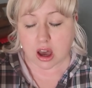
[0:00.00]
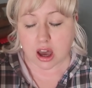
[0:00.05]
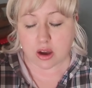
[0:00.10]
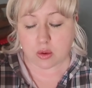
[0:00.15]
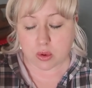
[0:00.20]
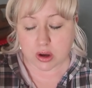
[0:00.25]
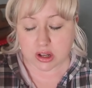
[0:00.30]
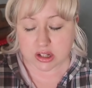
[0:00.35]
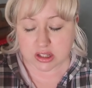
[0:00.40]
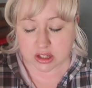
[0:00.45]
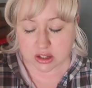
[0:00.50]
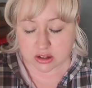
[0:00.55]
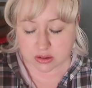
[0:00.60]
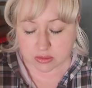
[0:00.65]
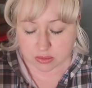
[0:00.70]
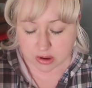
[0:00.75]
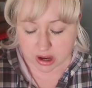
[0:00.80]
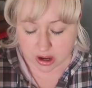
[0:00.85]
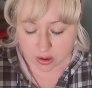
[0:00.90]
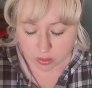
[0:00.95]
I want
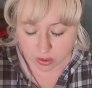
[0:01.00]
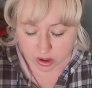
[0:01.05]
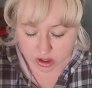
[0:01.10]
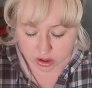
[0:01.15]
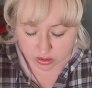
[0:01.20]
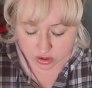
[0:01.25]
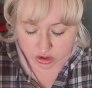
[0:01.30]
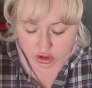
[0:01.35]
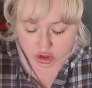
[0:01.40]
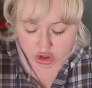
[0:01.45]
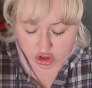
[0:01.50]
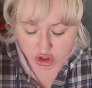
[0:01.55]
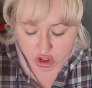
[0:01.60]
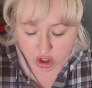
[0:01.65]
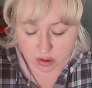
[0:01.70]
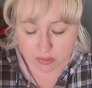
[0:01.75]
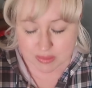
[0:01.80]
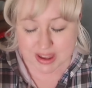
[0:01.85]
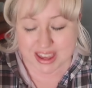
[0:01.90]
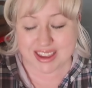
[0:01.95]
to I want you to
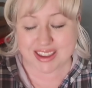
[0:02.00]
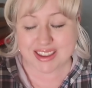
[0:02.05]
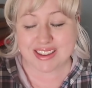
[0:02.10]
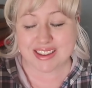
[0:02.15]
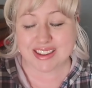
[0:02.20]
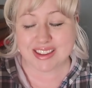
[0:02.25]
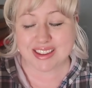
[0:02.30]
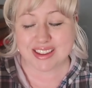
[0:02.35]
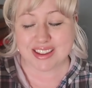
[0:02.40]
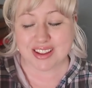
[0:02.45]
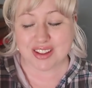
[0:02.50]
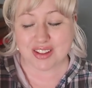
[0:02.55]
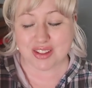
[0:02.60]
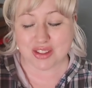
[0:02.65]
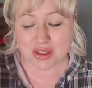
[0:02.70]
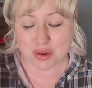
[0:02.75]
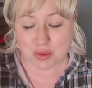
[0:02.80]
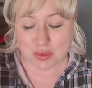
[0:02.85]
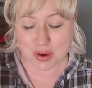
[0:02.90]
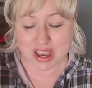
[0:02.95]
show me
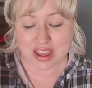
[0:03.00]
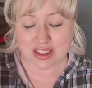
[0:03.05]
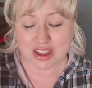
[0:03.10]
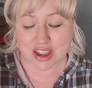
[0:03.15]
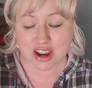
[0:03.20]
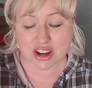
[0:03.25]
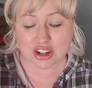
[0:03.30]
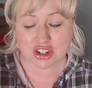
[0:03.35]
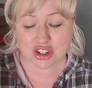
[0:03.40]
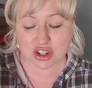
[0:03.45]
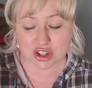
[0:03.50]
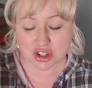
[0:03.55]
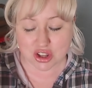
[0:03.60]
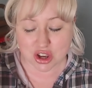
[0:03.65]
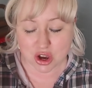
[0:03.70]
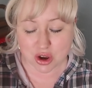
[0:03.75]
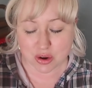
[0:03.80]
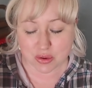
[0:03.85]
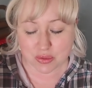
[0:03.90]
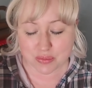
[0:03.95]
the way that I should
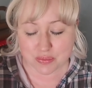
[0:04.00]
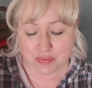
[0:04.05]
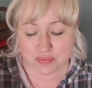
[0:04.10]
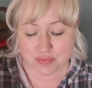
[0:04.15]
go.